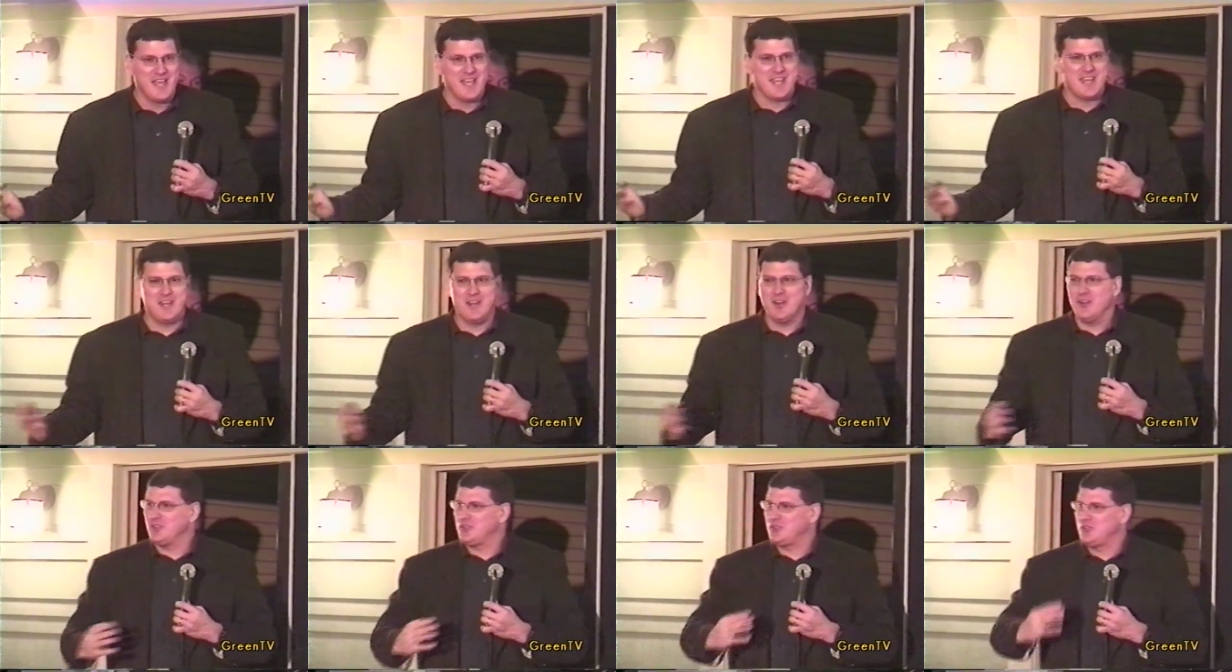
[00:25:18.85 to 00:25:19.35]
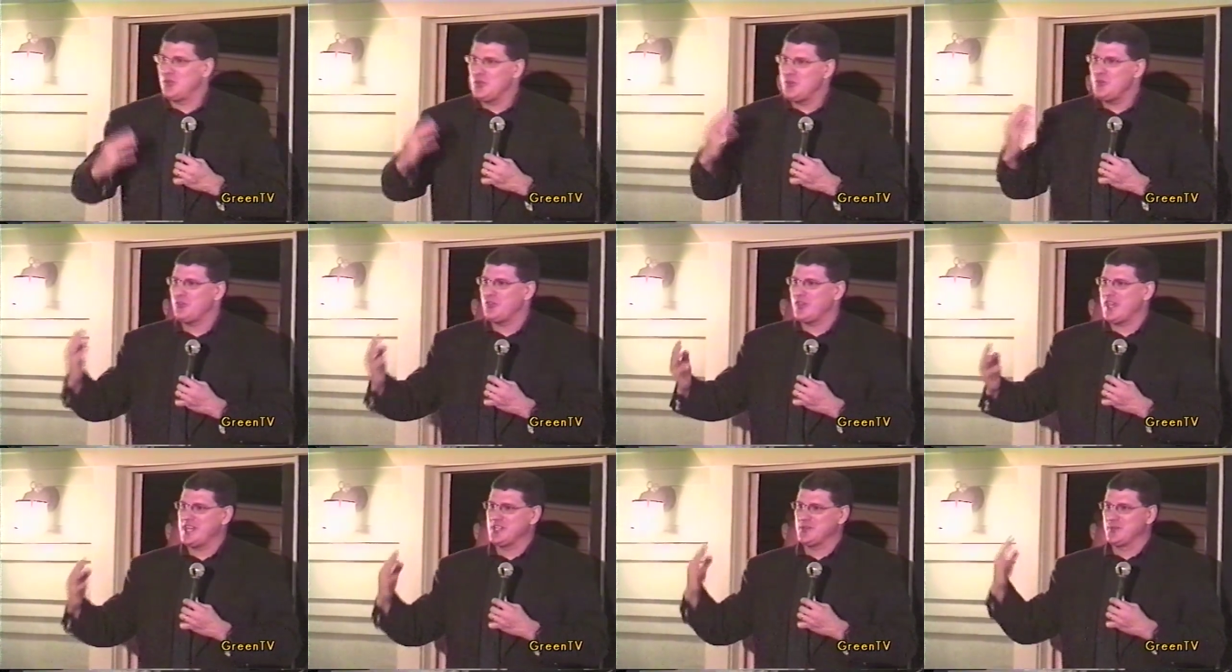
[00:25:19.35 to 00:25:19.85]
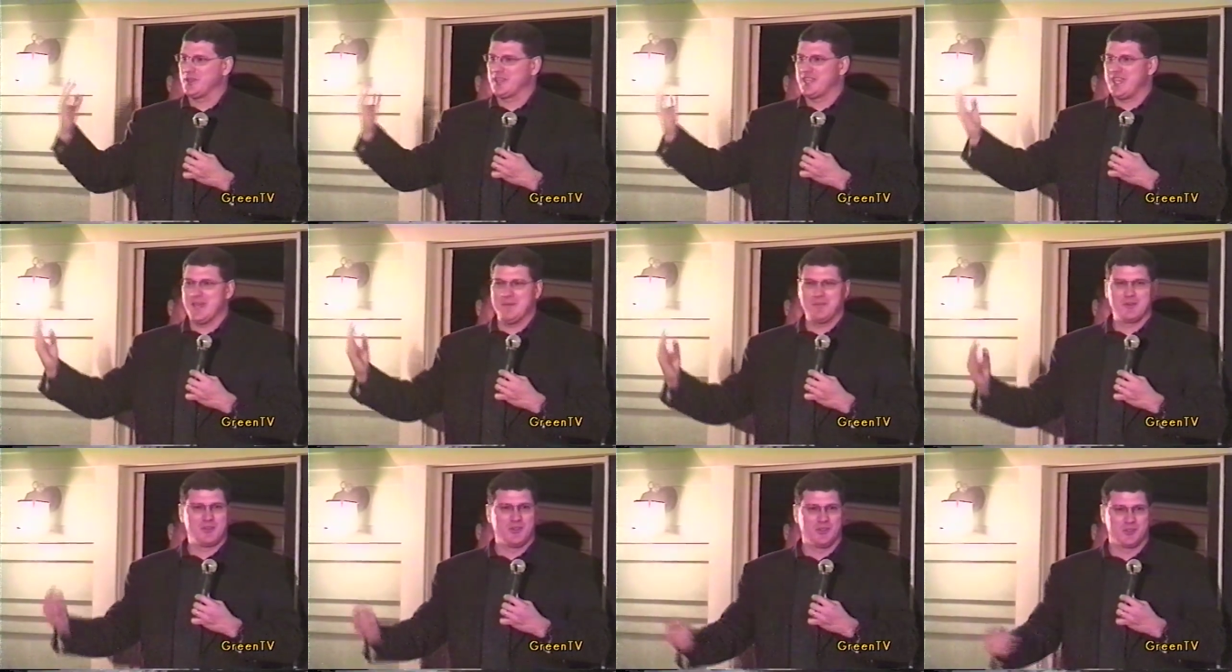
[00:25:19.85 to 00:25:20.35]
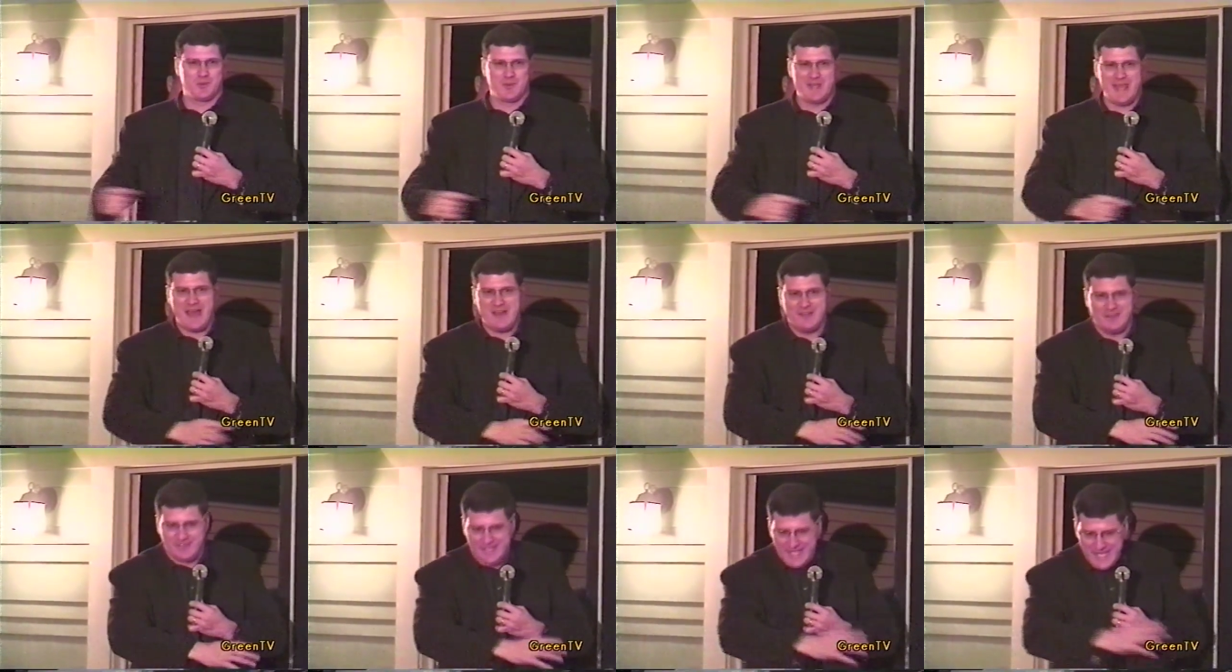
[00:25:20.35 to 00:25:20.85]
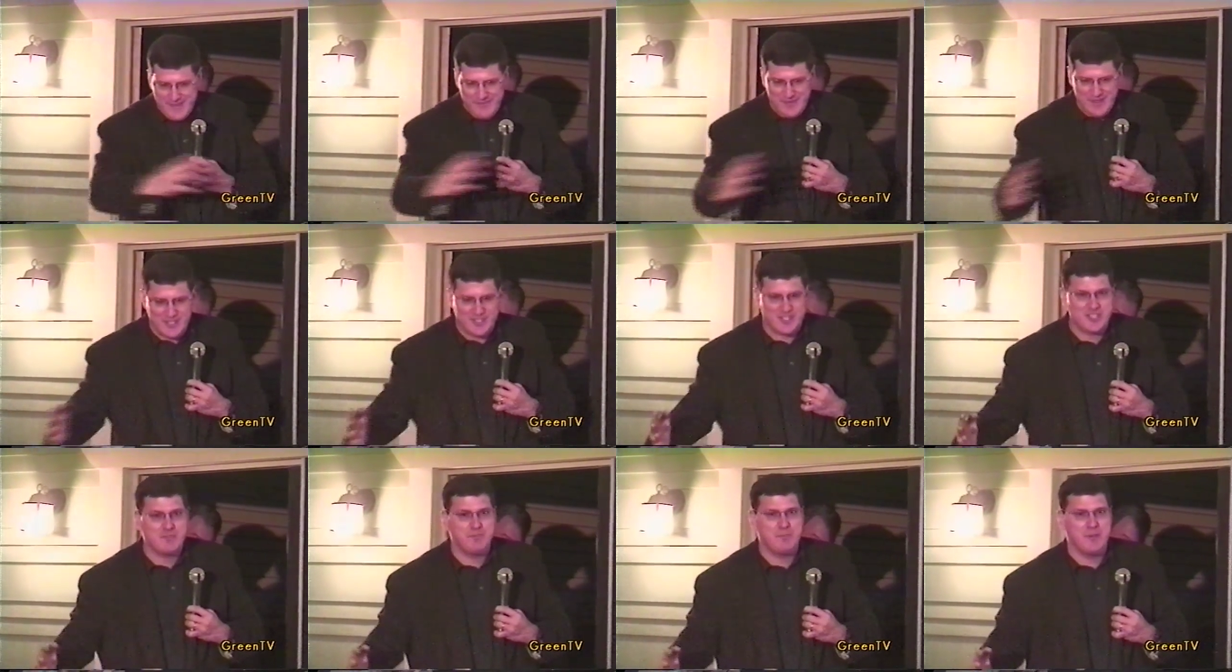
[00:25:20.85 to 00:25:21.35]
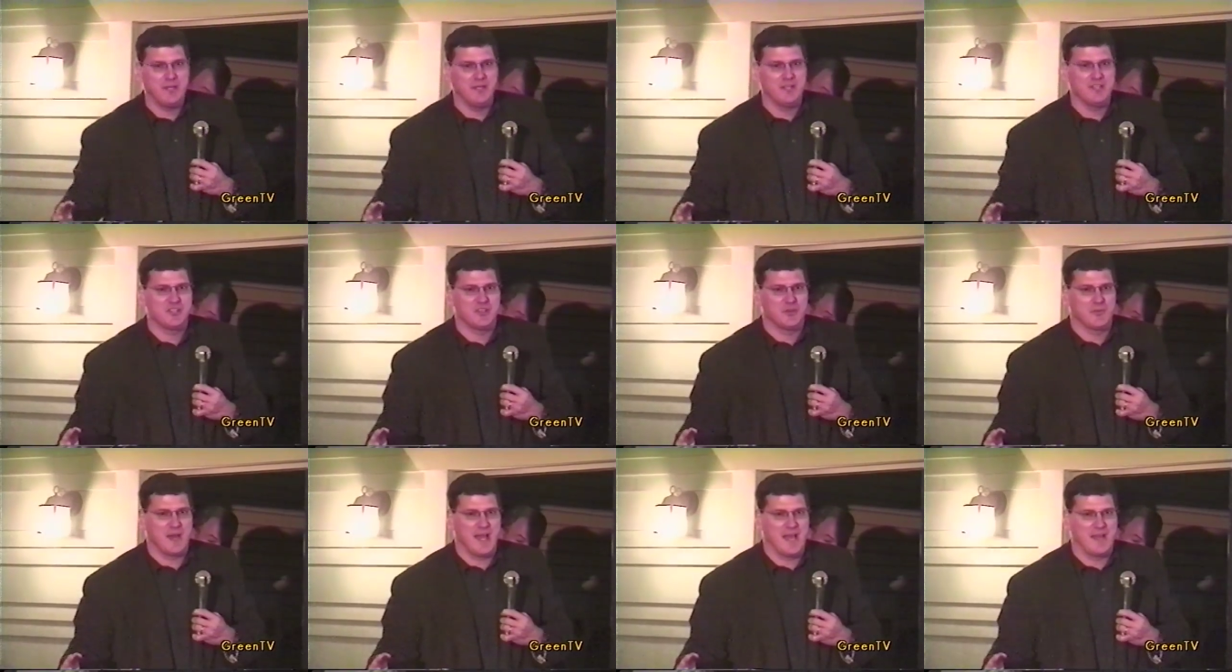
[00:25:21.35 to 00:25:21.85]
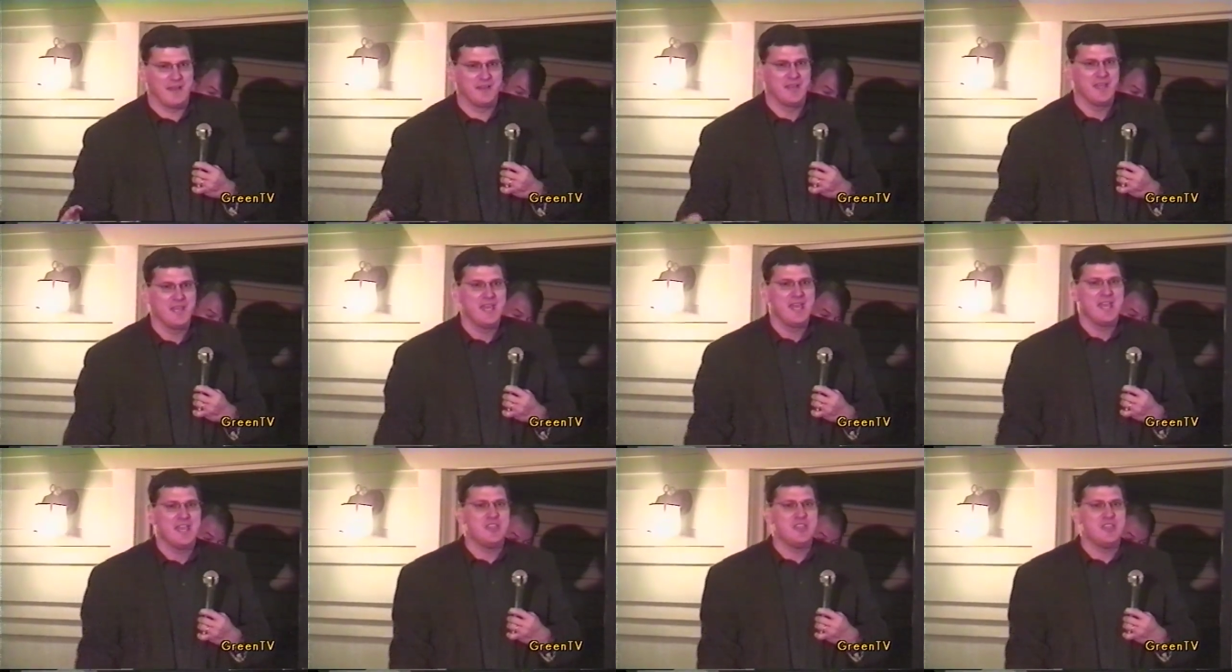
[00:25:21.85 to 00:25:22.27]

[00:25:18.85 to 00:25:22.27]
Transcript: You don't do things with chemicals without leaving spillage around.